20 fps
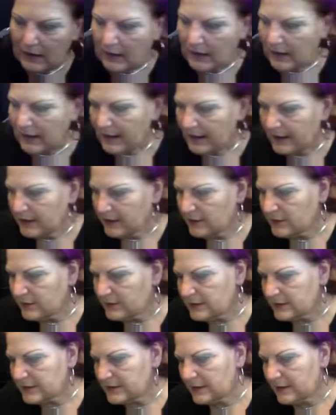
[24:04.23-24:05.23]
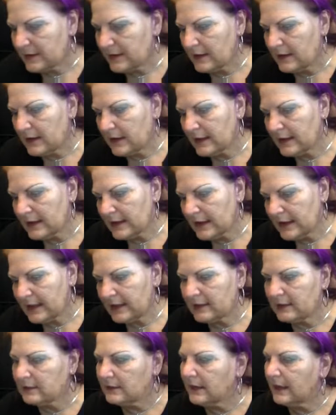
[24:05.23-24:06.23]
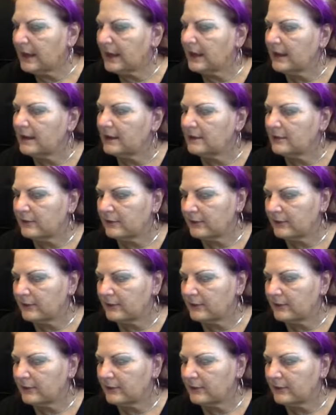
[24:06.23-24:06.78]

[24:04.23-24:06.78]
I use the Candlelight